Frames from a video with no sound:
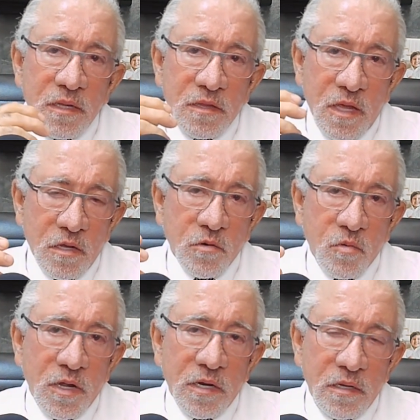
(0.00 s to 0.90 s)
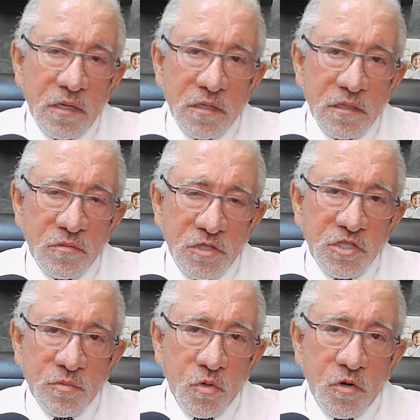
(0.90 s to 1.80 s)
The other one, is, which
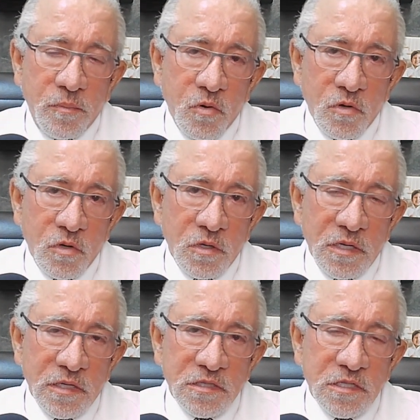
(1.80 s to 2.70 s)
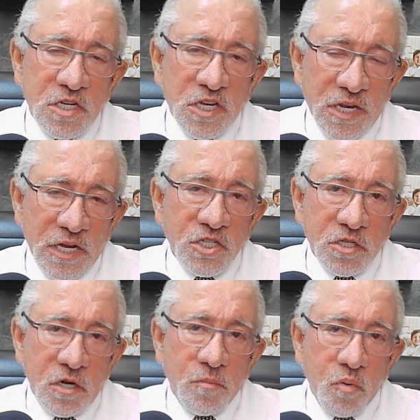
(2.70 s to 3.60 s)
is more important, is
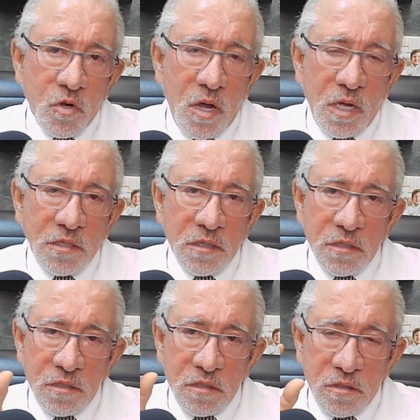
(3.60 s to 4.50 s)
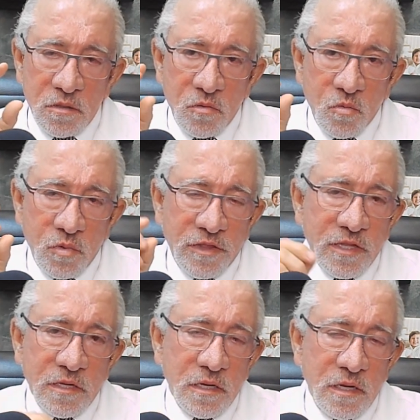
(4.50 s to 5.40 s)
collection of blood
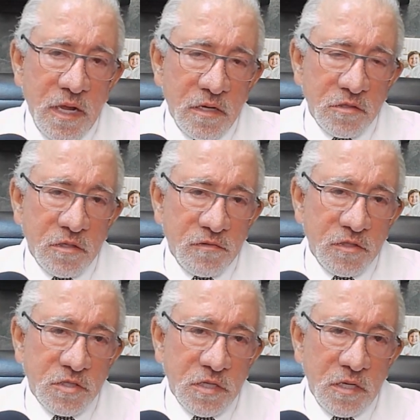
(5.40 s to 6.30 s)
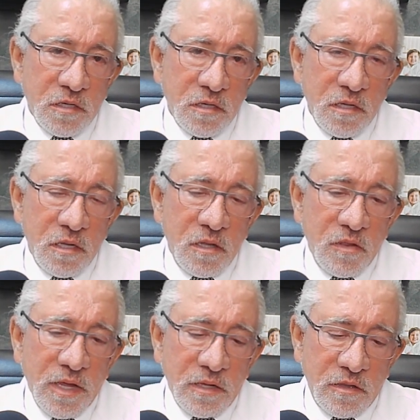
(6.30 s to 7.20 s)
within the layers of the skin.
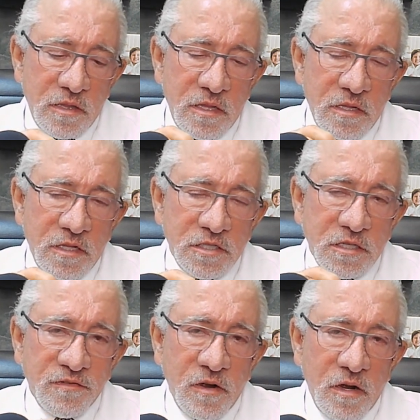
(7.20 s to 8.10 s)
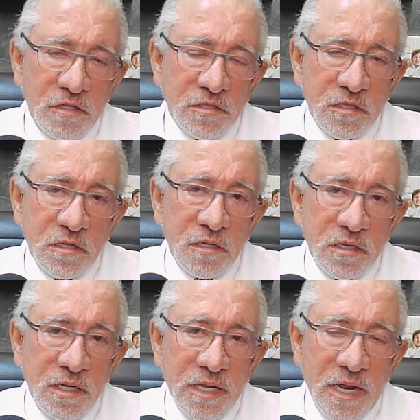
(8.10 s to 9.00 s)
That this device
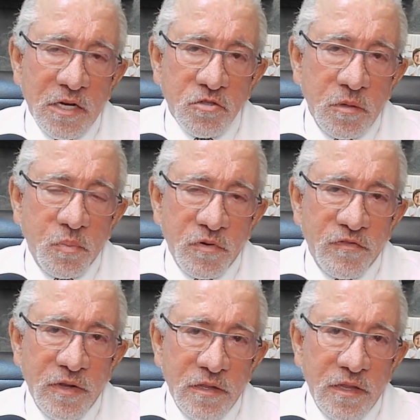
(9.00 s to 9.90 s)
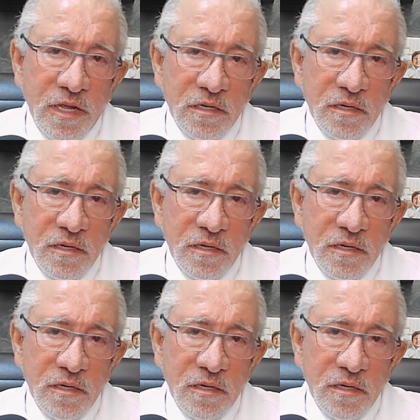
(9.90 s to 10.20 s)
can actually prevent that.